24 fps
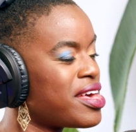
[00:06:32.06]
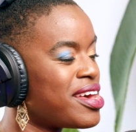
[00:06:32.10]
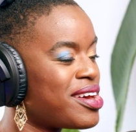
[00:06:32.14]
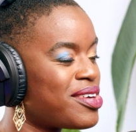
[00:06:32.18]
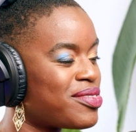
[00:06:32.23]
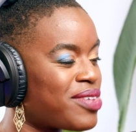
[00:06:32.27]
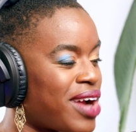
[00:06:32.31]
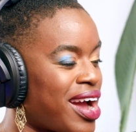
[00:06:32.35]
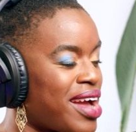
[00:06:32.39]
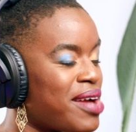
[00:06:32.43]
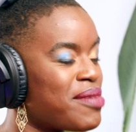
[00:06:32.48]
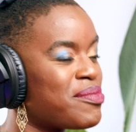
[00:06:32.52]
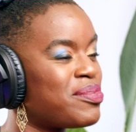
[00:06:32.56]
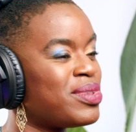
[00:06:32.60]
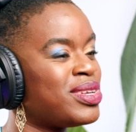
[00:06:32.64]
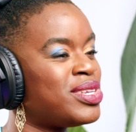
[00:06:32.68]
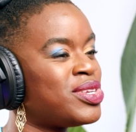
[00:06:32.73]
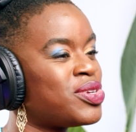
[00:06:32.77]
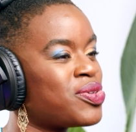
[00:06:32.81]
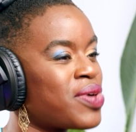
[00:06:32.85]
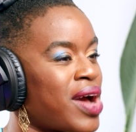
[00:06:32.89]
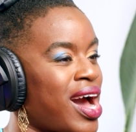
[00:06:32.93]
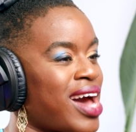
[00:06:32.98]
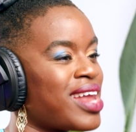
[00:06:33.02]
right? But
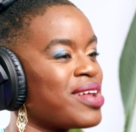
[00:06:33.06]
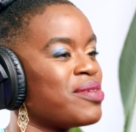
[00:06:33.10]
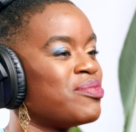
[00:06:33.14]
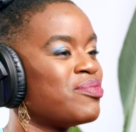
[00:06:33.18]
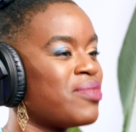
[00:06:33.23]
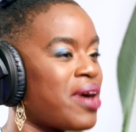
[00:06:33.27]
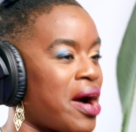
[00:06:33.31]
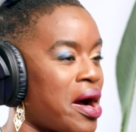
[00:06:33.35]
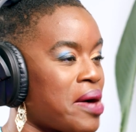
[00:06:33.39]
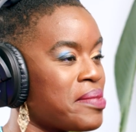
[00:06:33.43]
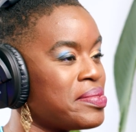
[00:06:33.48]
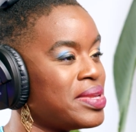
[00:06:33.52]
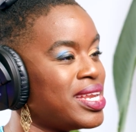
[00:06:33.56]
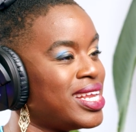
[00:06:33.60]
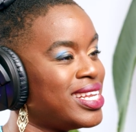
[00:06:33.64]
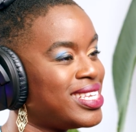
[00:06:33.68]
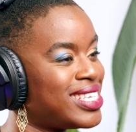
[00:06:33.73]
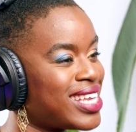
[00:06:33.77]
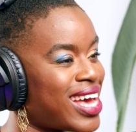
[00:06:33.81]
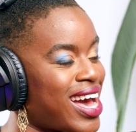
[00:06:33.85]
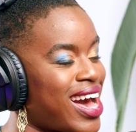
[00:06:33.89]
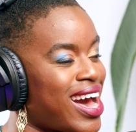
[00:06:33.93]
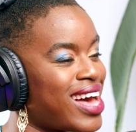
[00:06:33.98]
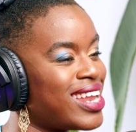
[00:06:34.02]
you had a mom and a
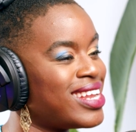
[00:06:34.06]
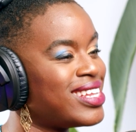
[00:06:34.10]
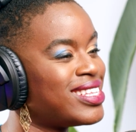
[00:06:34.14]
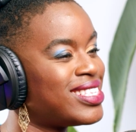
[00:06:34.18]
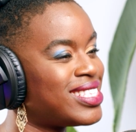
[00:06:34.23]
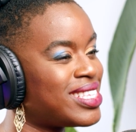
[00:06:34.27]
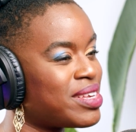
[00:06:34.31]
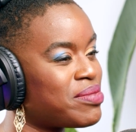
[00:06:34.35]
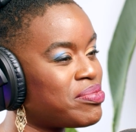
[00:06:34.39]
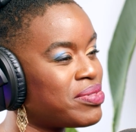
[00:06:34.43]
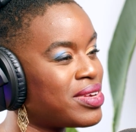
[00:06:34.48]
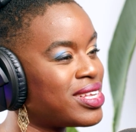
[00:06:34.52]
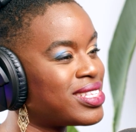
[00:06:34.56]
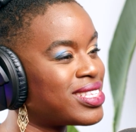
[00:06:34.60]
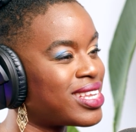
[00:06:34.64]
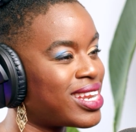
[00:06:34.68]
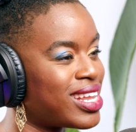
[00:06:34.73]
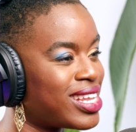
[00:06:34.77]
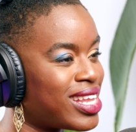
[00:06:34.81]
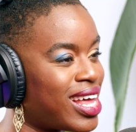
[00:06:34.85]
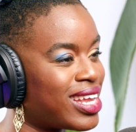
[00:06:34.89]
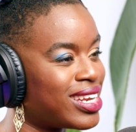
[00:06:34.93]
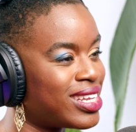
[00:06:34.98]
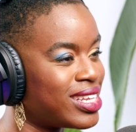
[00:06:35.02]
dad and siblings and a
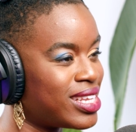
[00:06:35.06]
lot of